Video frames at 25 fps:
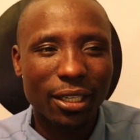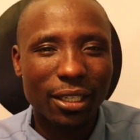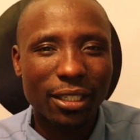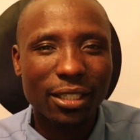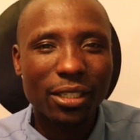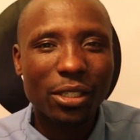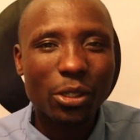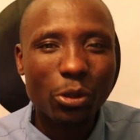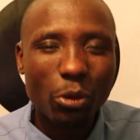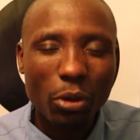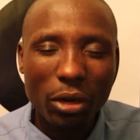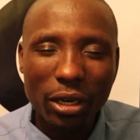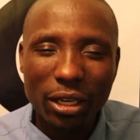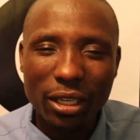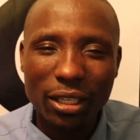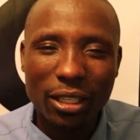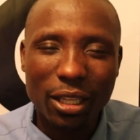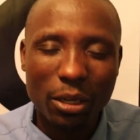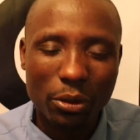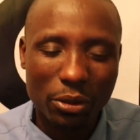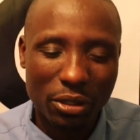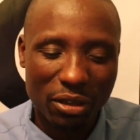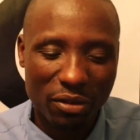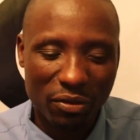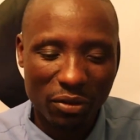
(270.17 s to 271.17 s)
it's
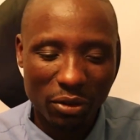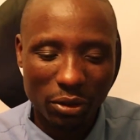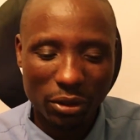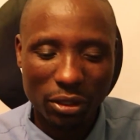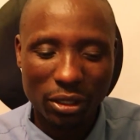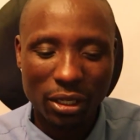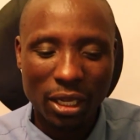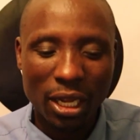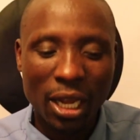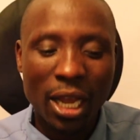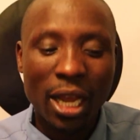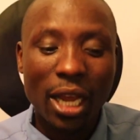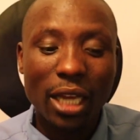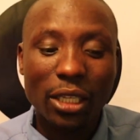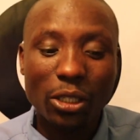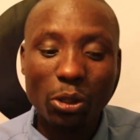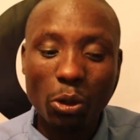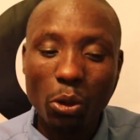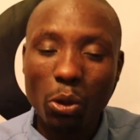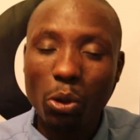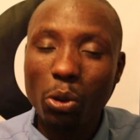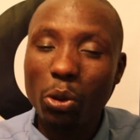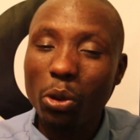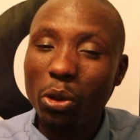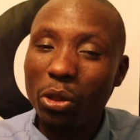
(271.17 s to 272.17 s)
200,000 votes.
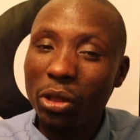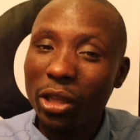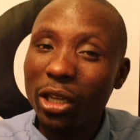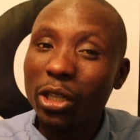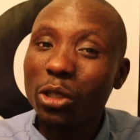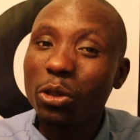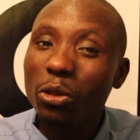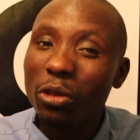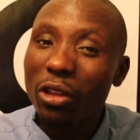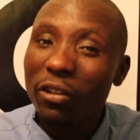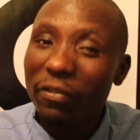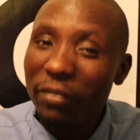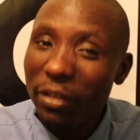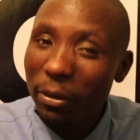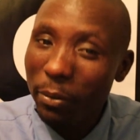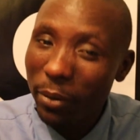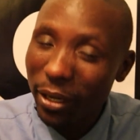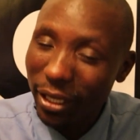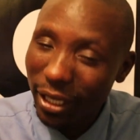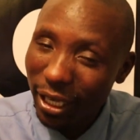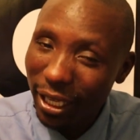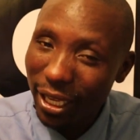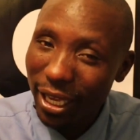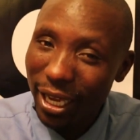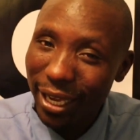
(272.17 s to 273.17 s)
So the truth of the
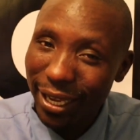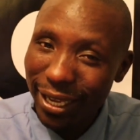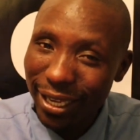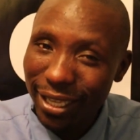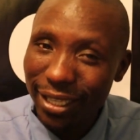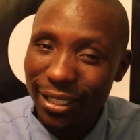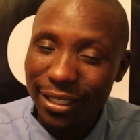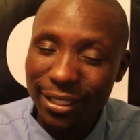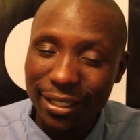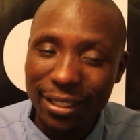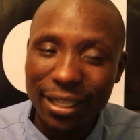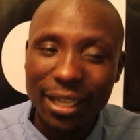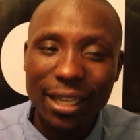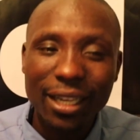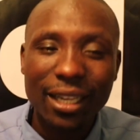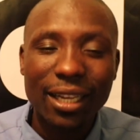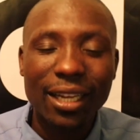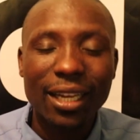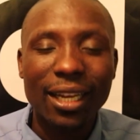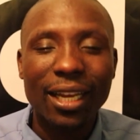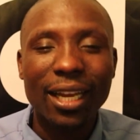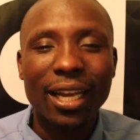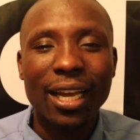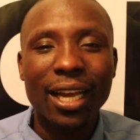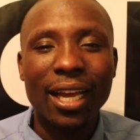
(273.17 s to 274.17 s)
matter here is
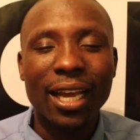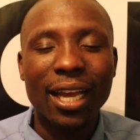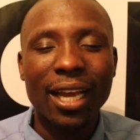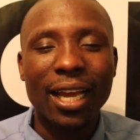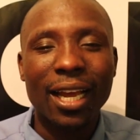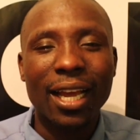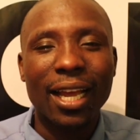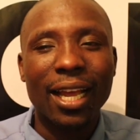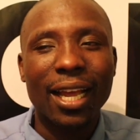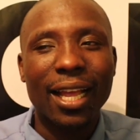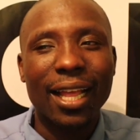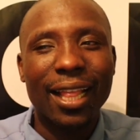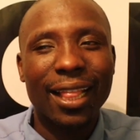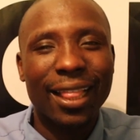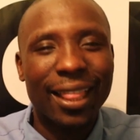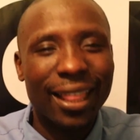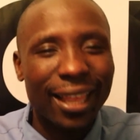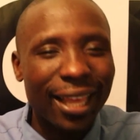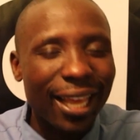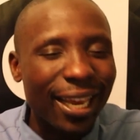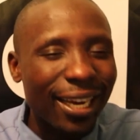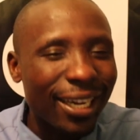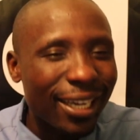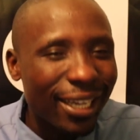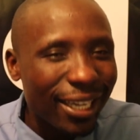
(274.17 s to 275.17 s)

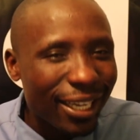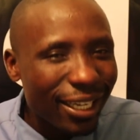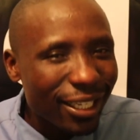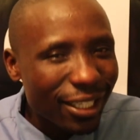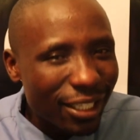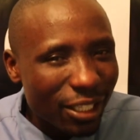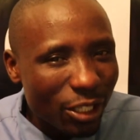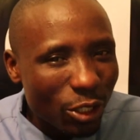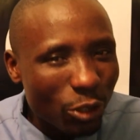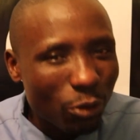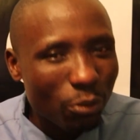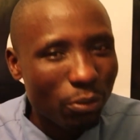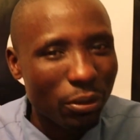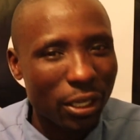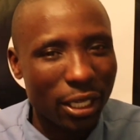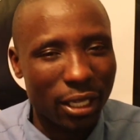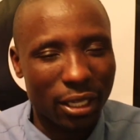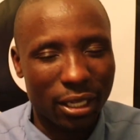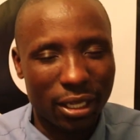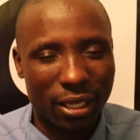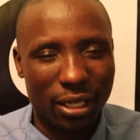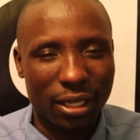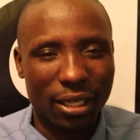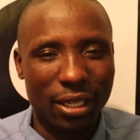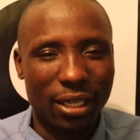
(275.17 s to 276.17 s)
there needs to
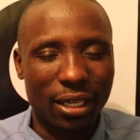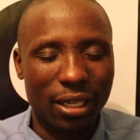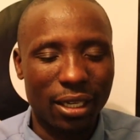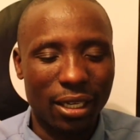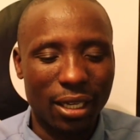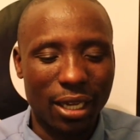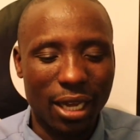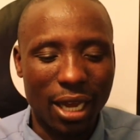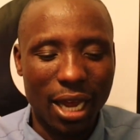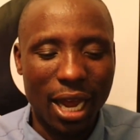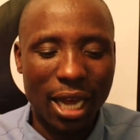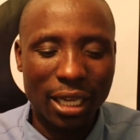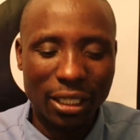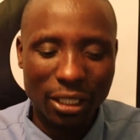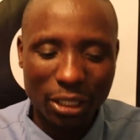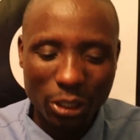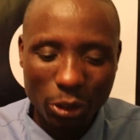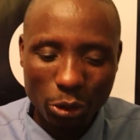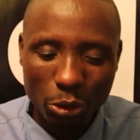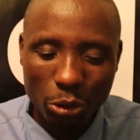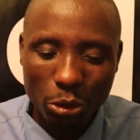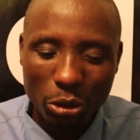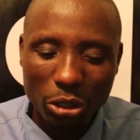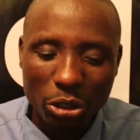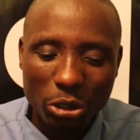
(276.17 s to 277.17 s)
be a
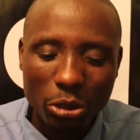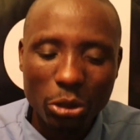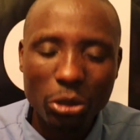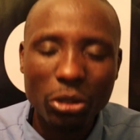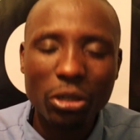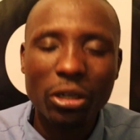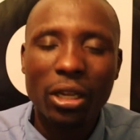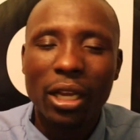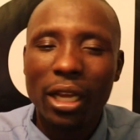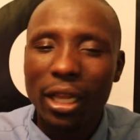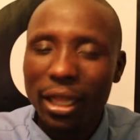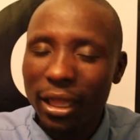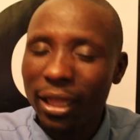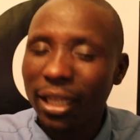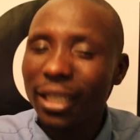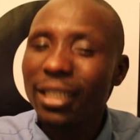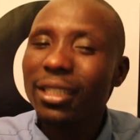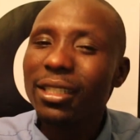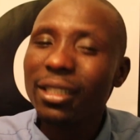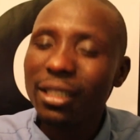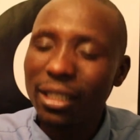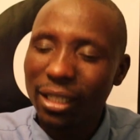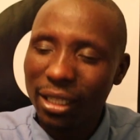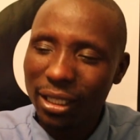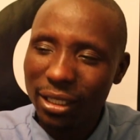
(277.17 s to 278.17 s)
situation,
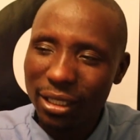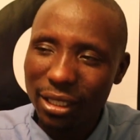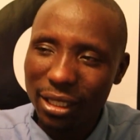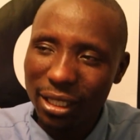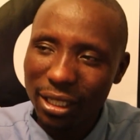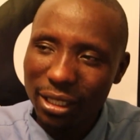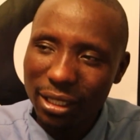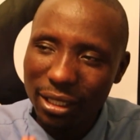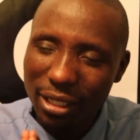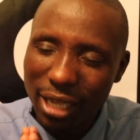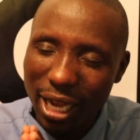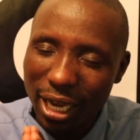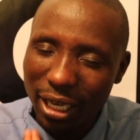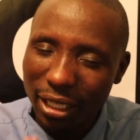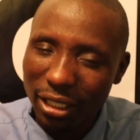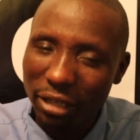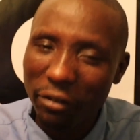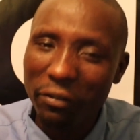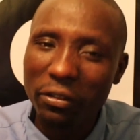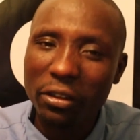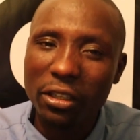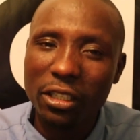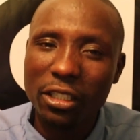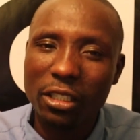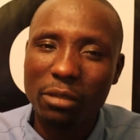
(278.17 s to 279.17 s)
this, this, this
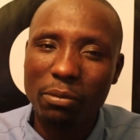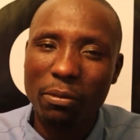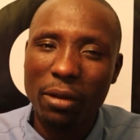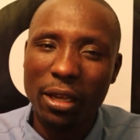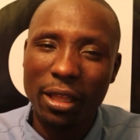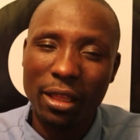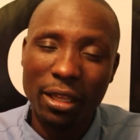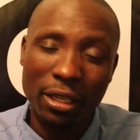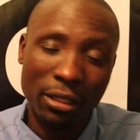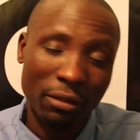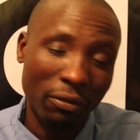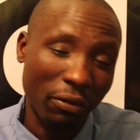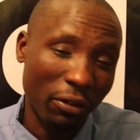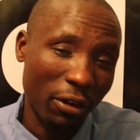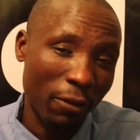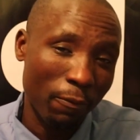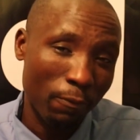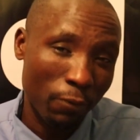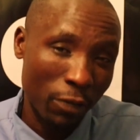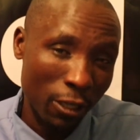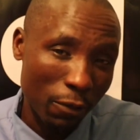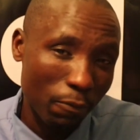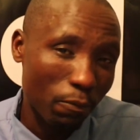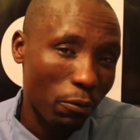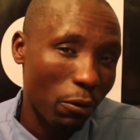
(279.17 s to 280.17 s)
activities by these
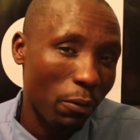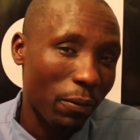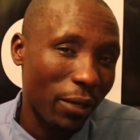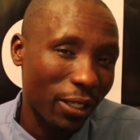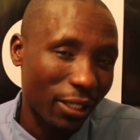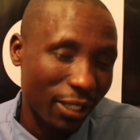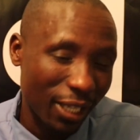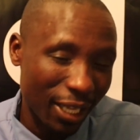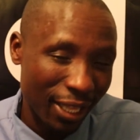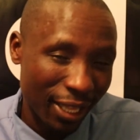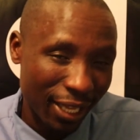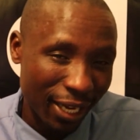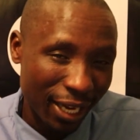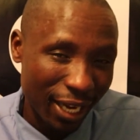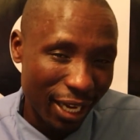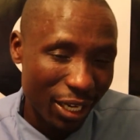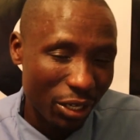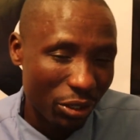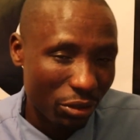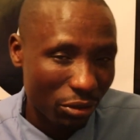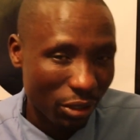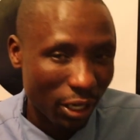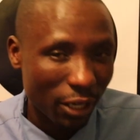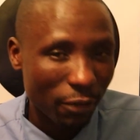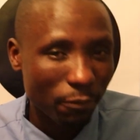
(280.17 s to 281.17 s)
foreign diplomats in the
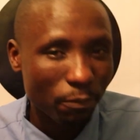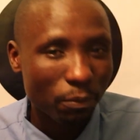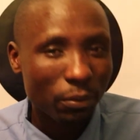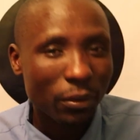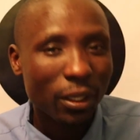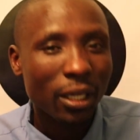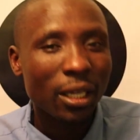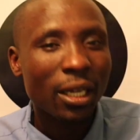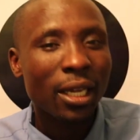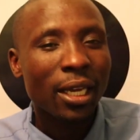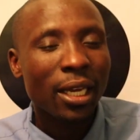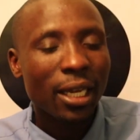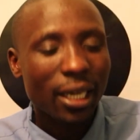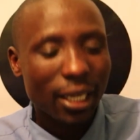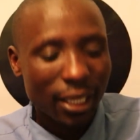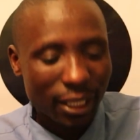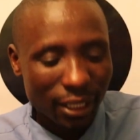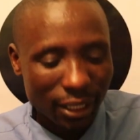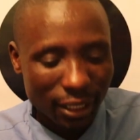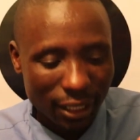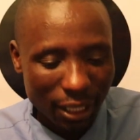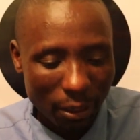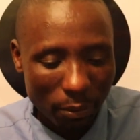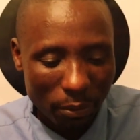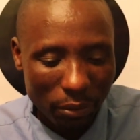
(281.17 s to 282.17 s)
country
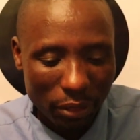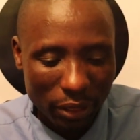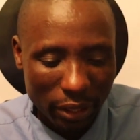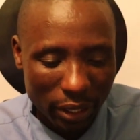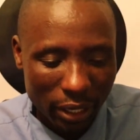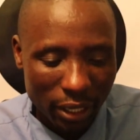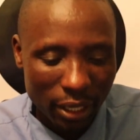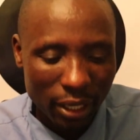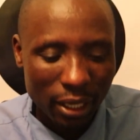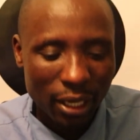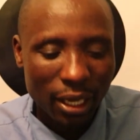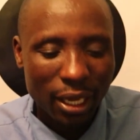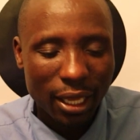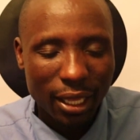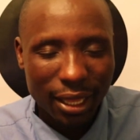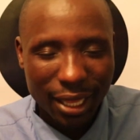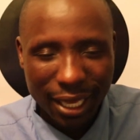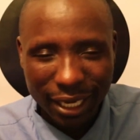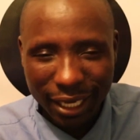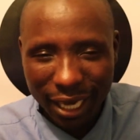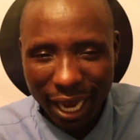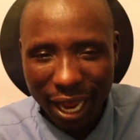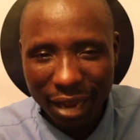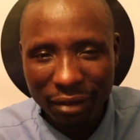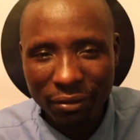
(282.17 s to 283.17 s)
is something
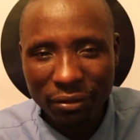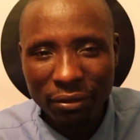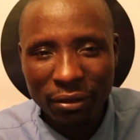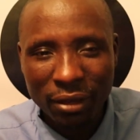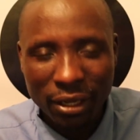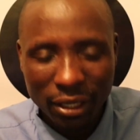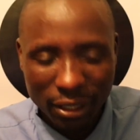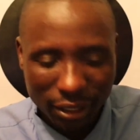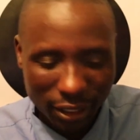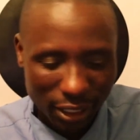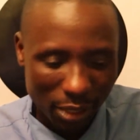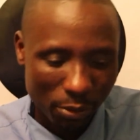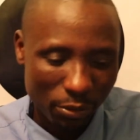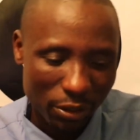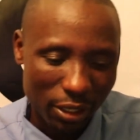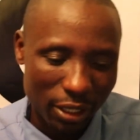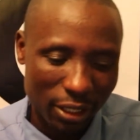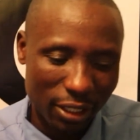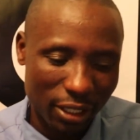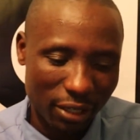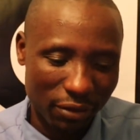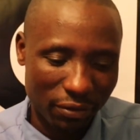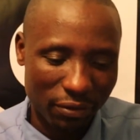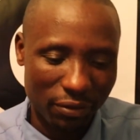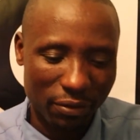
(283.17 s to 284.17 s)
that have
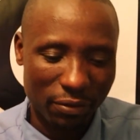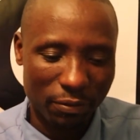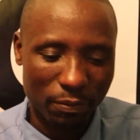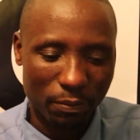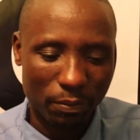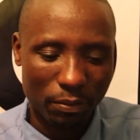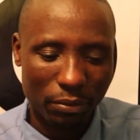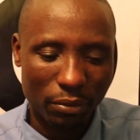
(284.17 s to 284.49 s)
subjective.